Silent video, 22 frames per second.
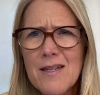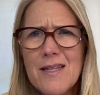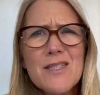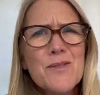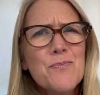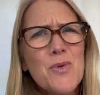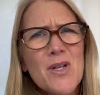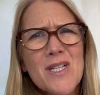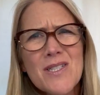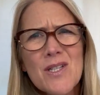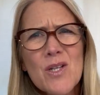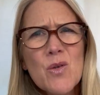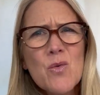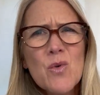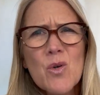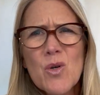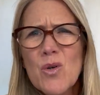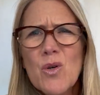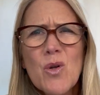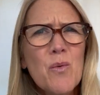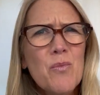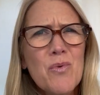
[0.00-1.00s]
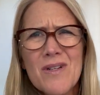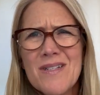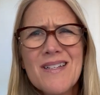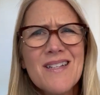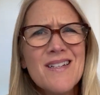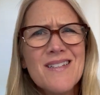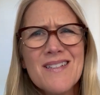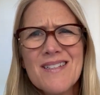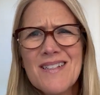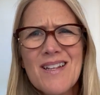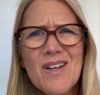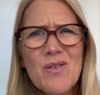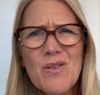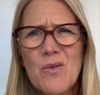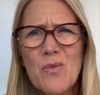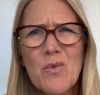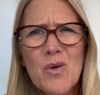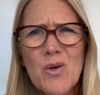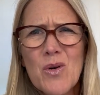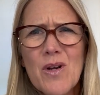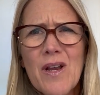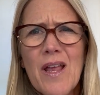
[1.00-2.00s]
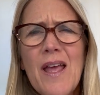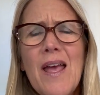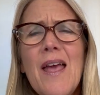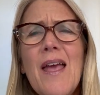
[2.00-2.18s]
Is brunted a word? No, brunted is not a word.